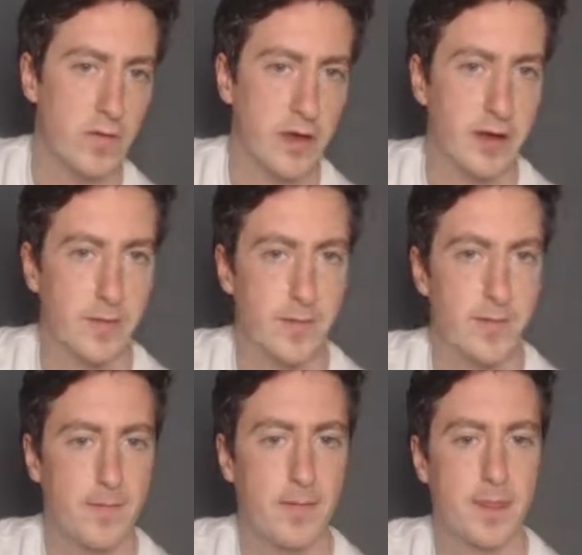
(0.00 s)
here,
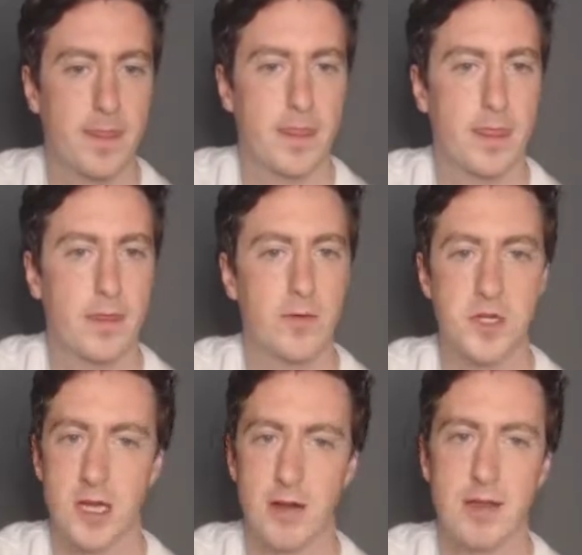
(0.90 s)
which
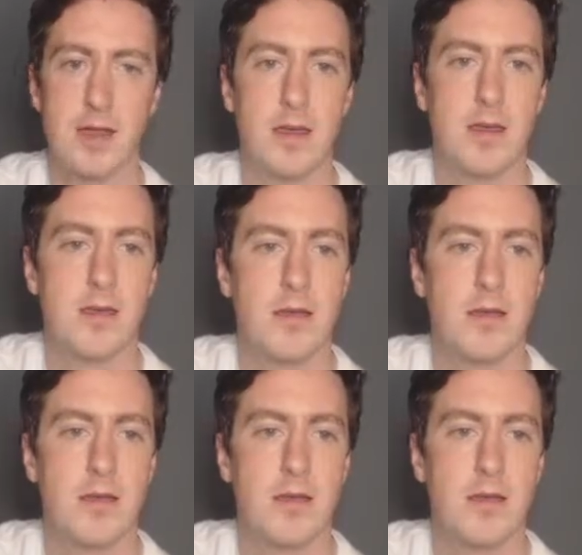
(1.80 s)
I like.